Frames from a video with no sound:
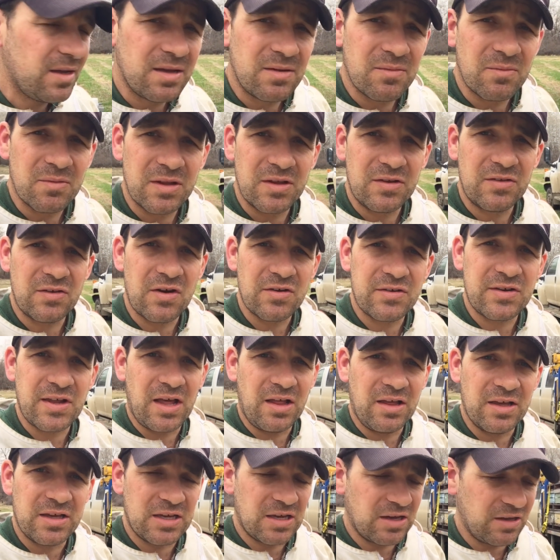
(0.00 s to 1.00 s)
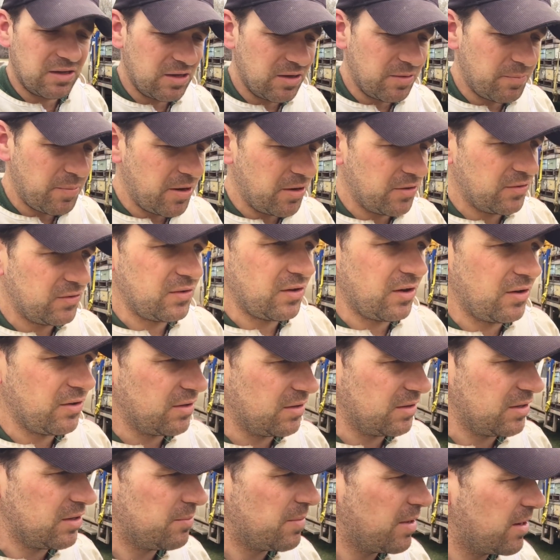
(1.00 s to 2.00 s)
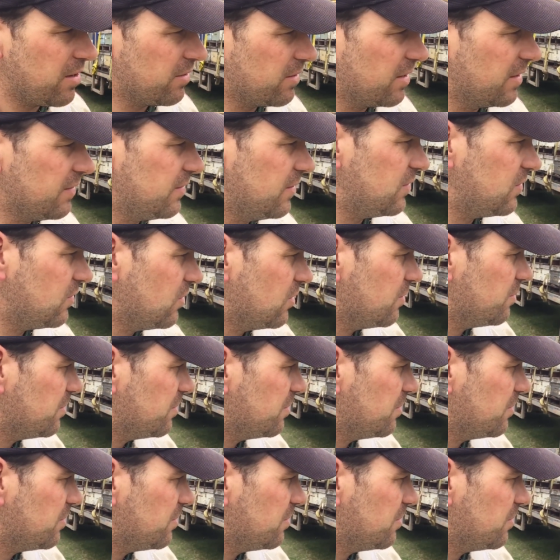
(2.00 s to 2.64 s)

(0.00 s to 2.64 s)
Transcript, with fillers: When they start telling you, you better start, you better listen to them